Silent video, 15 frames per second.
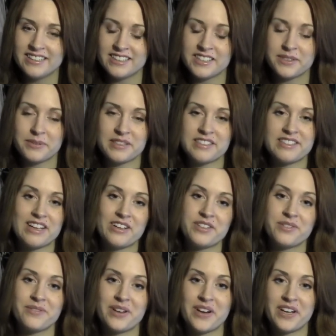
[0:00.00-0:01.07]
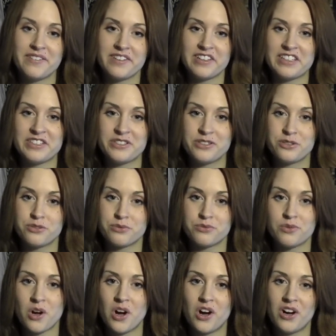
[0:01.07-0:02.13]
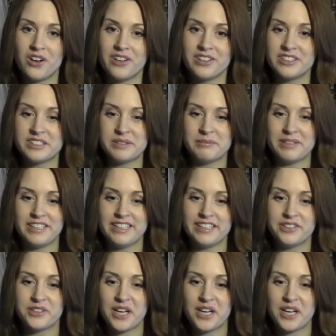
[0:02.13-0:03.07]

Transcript: This one sounds very, very strong to me.